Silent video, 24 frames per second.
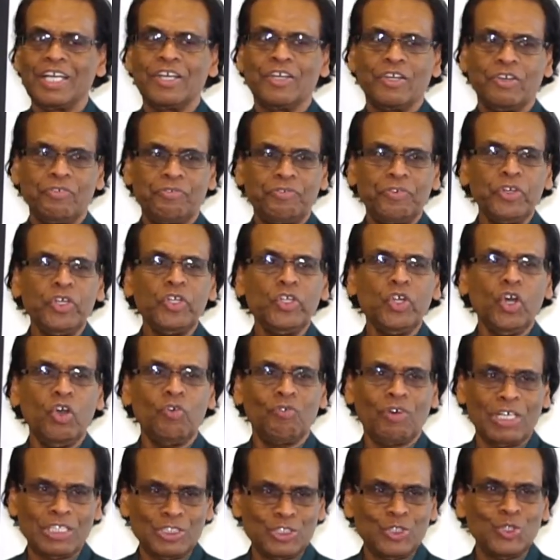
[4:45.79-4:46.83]
If you know
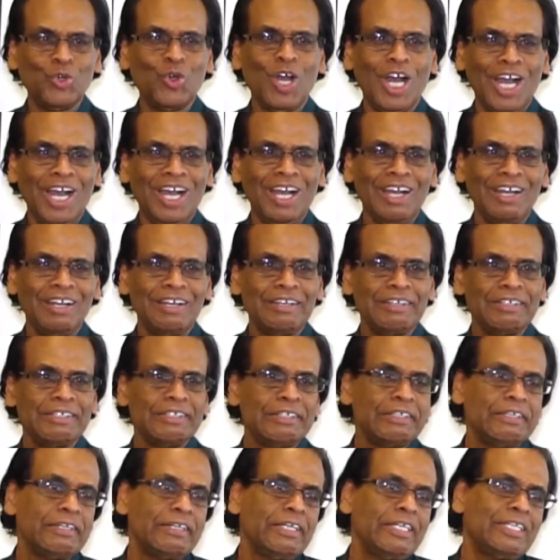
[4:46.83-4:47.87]
what you are,
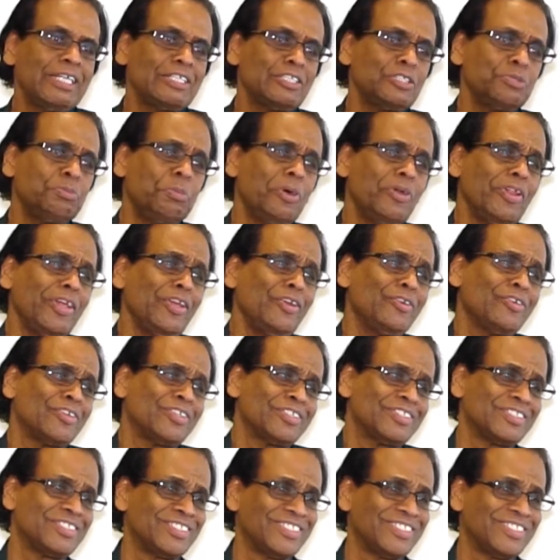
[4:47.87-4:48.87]
it doesn't bother you.